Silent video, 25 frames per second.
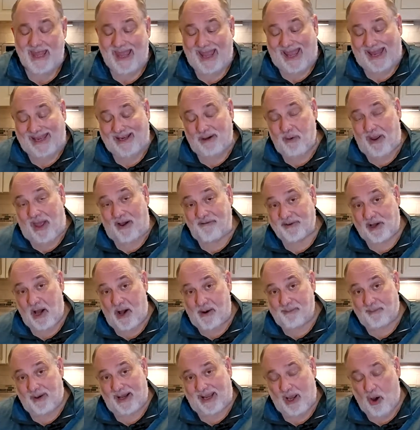anyway, I've
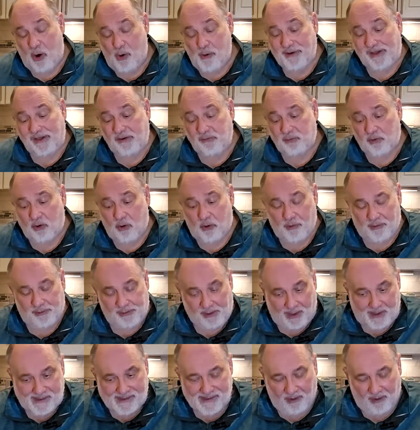got my hoagie roll